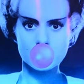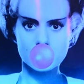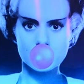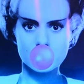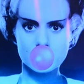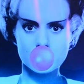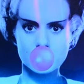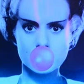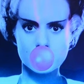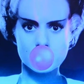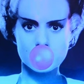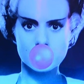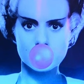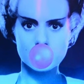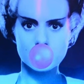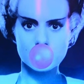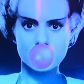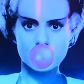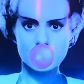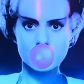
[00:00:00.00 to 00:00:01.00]

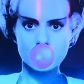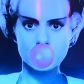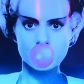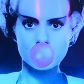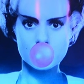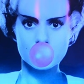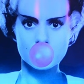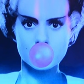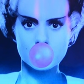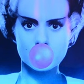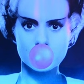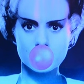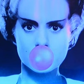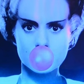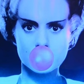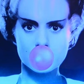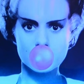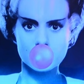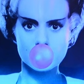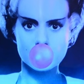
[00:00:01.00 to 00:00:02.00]

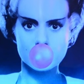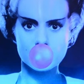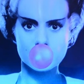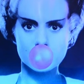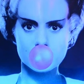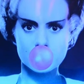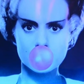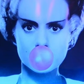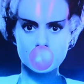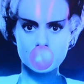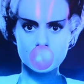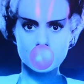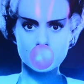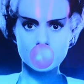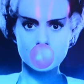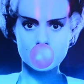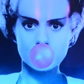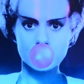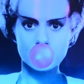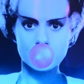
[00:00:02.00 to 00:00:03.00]

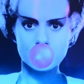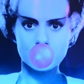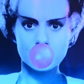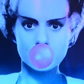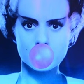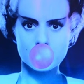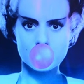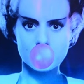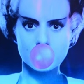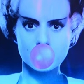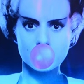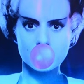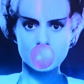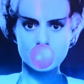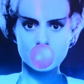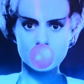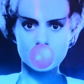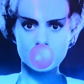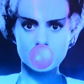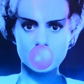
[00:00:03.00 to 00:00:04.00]

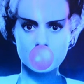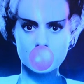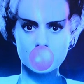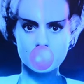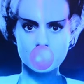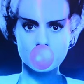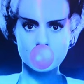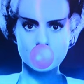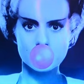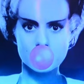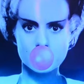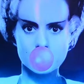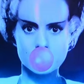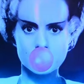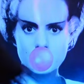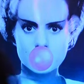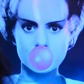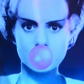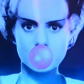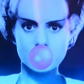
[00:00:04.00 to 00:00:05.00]

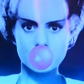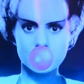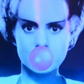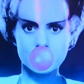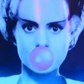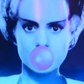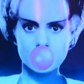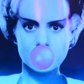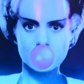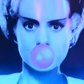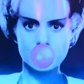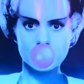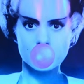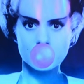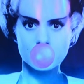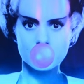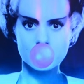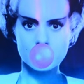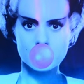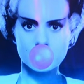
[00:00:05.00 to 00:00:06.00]

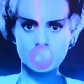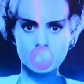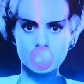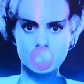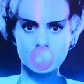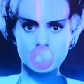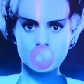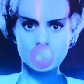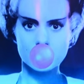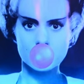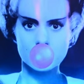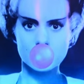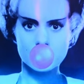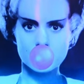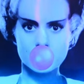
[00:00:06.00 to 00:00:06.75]
(not speaking)